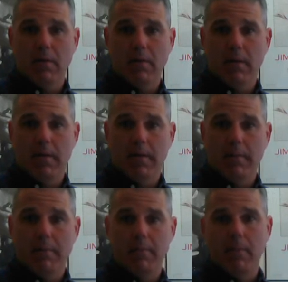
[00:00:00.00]

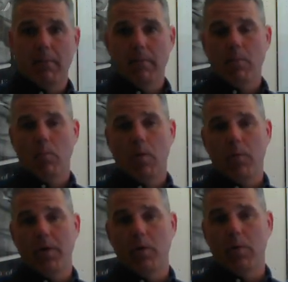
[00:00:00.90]
what
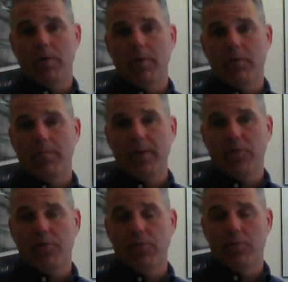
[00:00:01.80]
we know to be
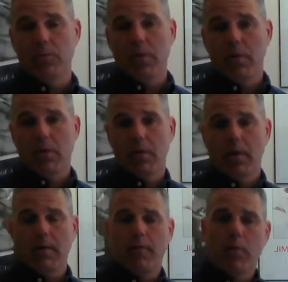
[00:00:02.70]
true
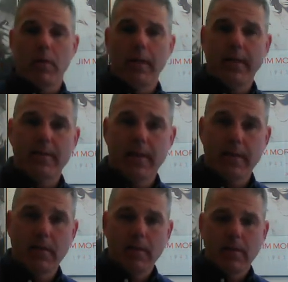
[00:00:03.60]
for
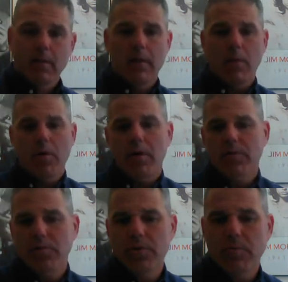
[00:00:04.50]
LinkedIn. We
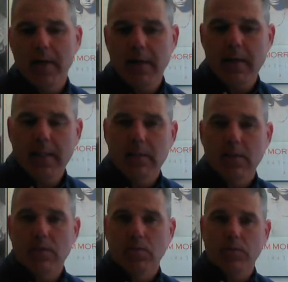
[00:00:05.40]
also should recognize that
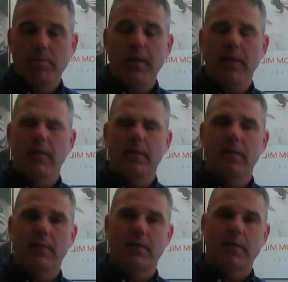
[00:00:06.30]
social media
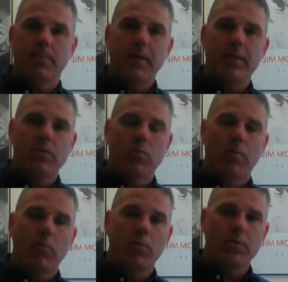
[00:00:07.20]
is the space
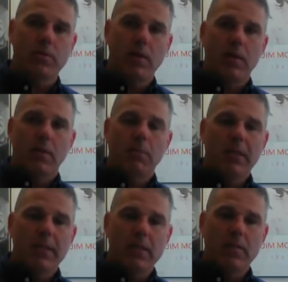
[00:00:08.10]
where most
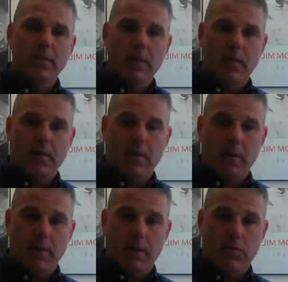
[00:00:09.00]
millennials
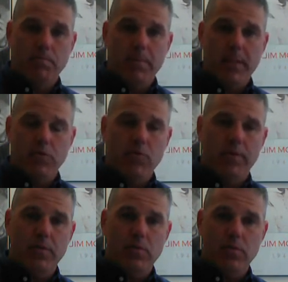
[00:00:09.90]
are being
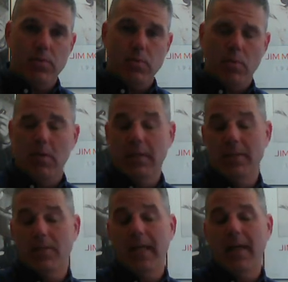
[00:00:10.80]
driven to, or at
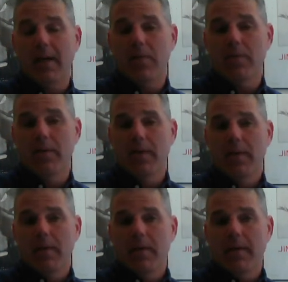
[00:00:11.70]
least hang out,
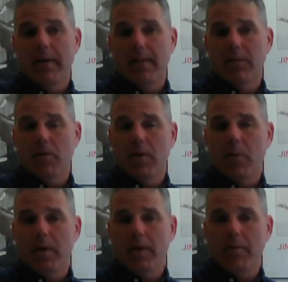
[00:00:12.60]
and it's a
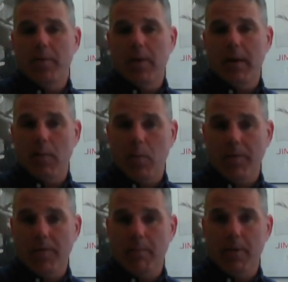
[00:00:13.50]
great way to communicate
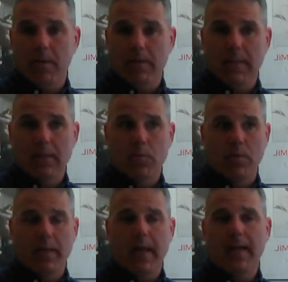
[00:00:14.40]
with them because that's
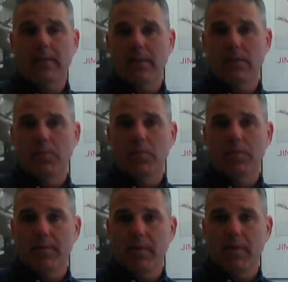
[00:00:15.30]
where they access
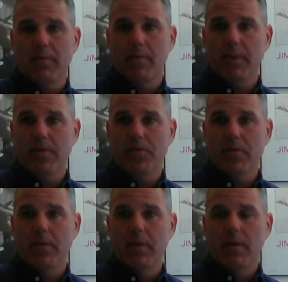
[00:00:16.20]
most of their
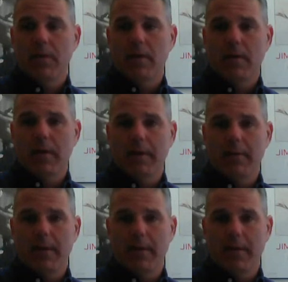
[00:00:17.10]
information
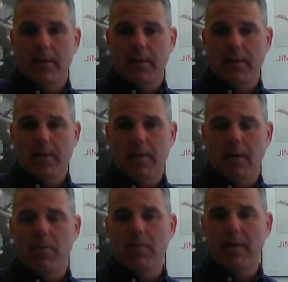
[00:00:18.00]
in areas that
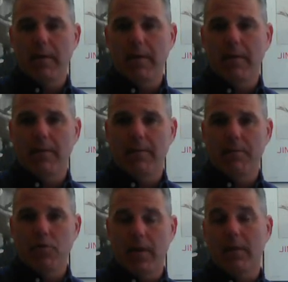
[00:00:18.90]
are
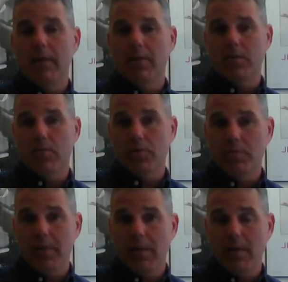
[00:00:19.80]
directly social
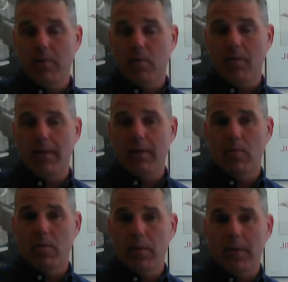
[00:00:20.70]
media or
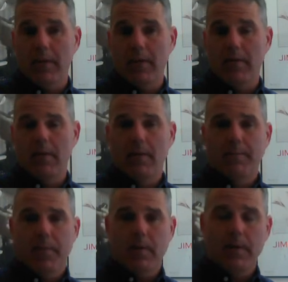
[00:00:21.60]
related,
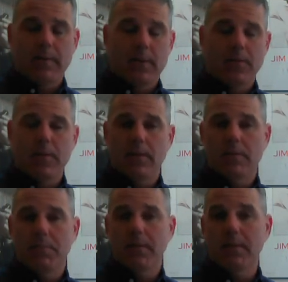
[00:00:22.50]
such
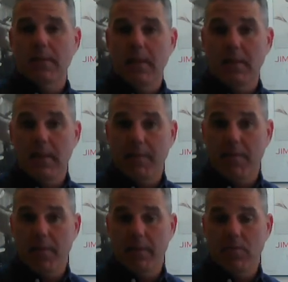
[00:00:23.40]
as places like
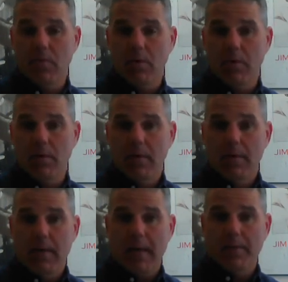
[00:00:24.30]
Netflix or
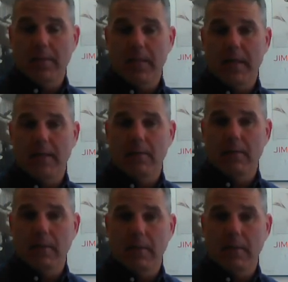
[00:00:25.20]
Amazon,